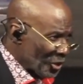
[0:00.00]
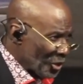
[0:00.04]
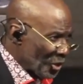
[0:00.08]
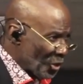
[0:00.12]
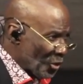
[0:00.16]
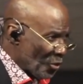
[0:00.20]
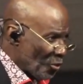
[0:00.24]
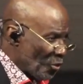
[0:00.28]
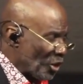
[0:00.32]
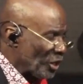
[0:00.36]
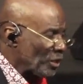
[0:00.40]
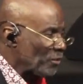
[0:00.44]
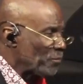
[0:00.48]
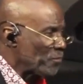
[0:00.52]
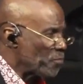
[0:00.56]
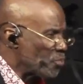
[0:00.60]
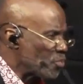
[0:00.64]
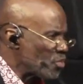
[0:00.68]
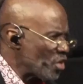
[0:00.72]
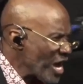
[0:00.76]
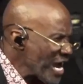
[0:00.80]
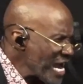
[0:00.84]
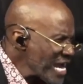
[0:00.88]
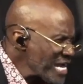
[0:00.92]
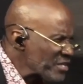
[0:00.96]
will
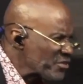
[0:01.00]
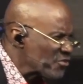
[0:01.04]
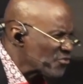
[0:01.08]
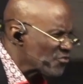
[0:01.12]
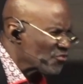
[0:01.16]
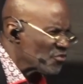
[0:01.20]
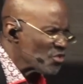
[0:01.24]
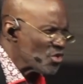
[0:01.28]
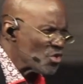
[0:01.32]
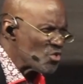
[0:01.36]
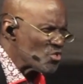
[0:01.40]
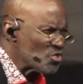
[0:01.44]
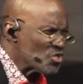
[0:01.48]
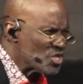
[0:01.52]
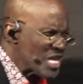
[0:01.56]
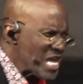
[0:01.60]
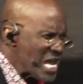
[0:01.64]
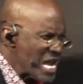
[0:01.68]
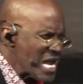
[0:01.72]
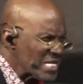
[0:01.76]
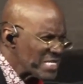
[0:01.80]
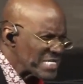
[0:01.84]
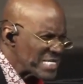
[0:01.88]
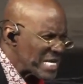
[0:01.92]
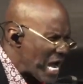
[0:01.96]
break through
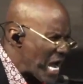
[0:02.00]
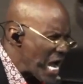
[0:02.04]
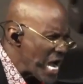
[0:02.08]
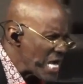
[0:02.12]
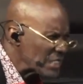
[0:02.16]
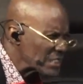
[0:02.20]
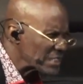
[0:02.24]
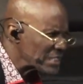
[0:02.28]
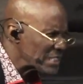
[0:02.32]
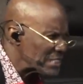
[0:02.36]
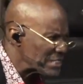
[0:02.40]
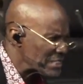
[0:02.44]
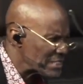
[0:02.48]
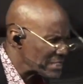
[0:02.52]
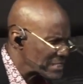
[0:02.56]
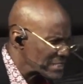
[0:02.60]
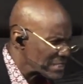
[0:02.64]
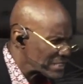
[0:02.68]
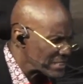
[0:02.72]
their darkness.